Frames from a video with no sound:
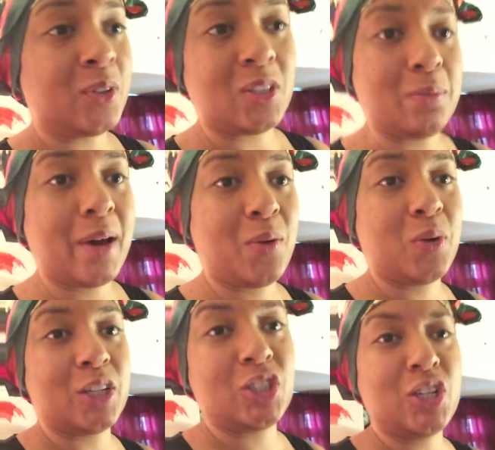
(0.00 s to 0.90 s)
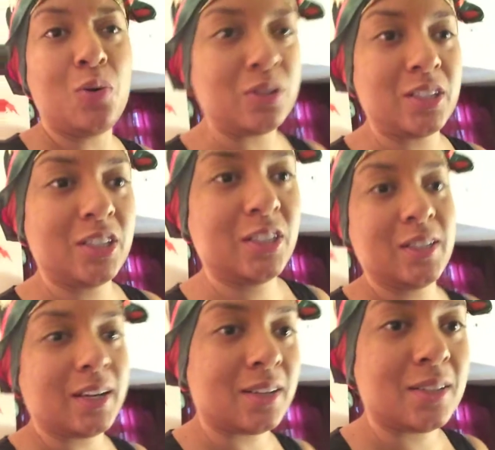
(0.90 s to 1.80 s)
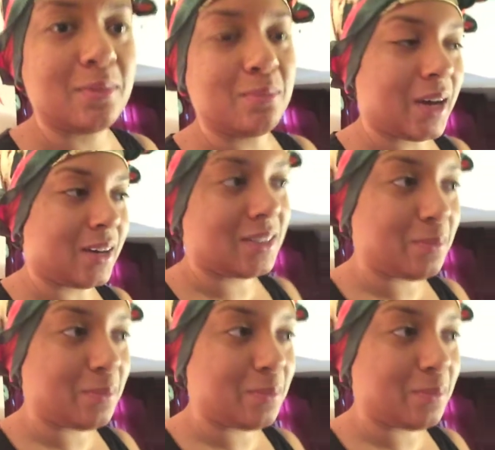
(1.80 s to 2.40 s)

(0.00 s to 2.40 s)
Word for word: Or somebody want to choke the shit out of somebody.